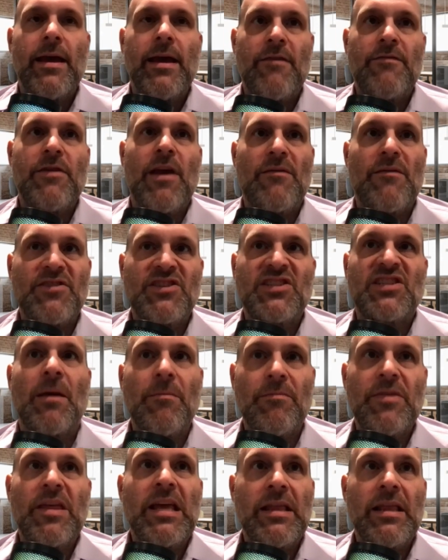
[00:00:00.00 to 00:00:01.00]
If you have
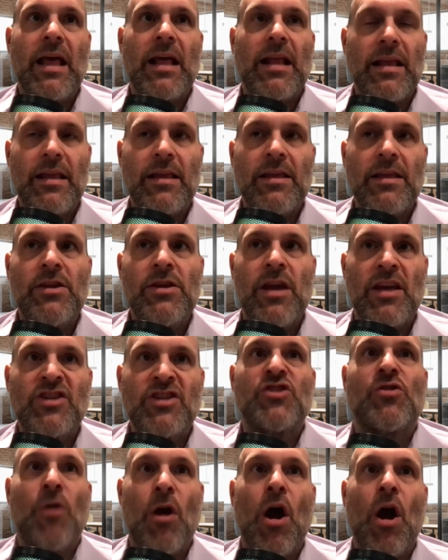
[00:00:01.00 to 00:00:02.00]
something that is
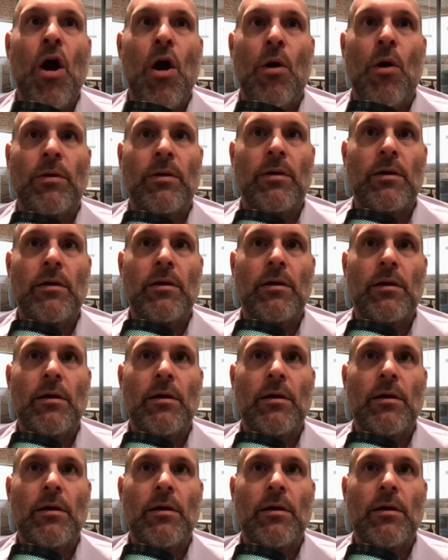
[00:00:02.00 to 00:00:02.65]
your own,